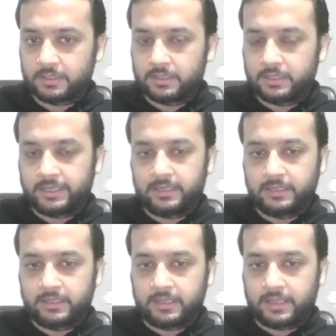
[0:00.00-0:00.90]
right,
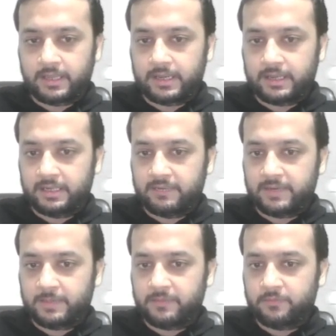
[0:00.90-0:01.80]
and
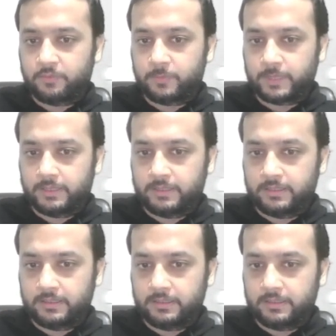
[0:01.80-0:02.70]
divide by 4 pi
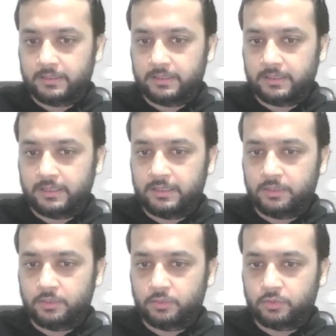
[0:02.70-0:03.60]

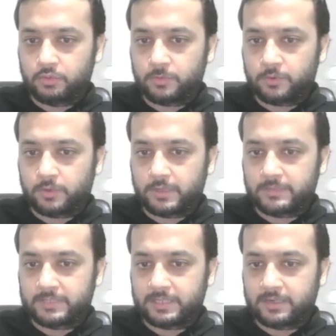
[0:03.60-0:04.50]
into q upon
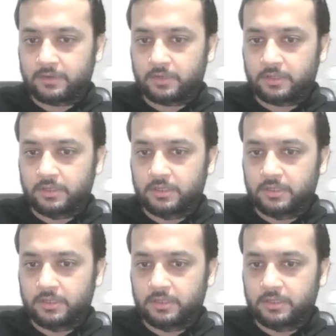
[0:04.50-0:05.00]
epsilon naught.